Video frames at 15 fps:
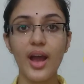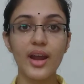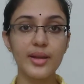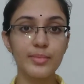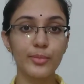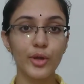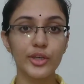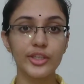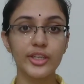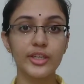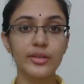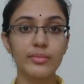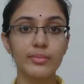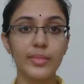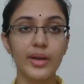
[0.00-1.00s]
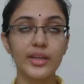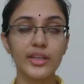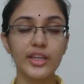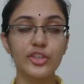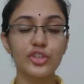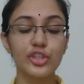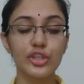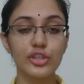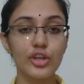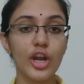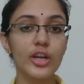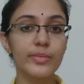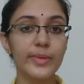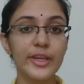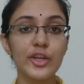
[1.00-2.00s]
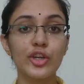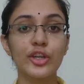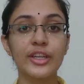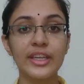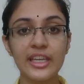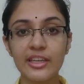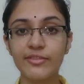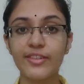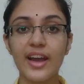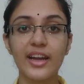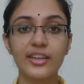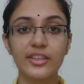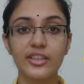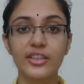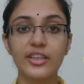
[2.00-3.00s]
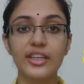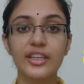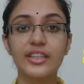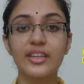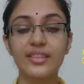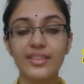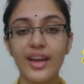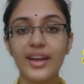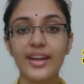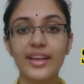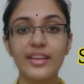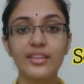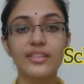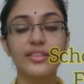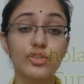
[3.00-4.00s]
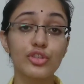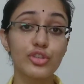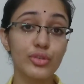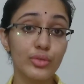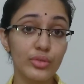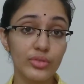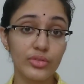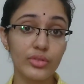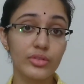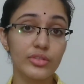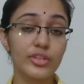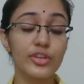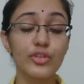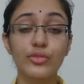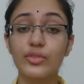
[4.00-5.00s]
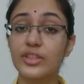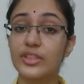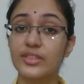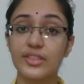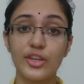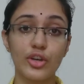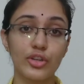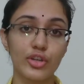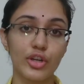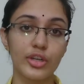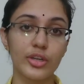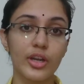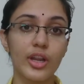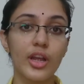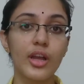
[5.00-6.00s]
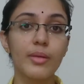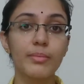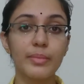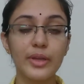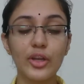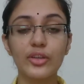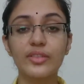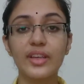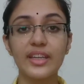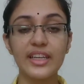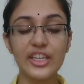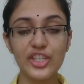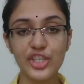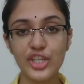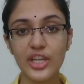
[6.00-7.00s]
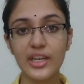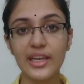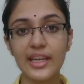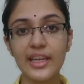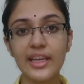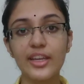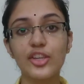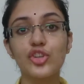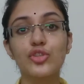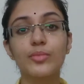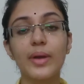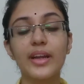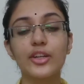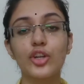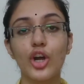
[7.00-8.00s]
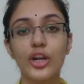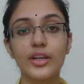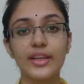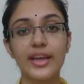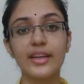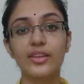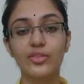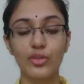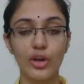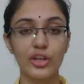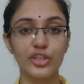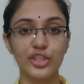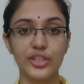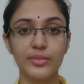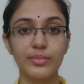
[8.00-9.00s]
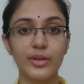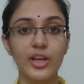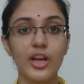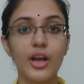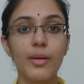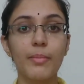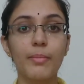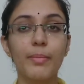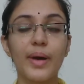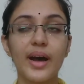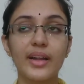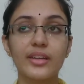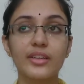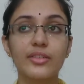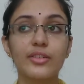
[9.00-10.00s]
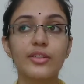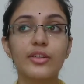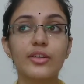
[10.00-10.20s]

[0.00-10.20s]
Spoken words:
are important, but it should not be your key factor in deciding to choose the university or not. Because initially you might not get a scholarship, but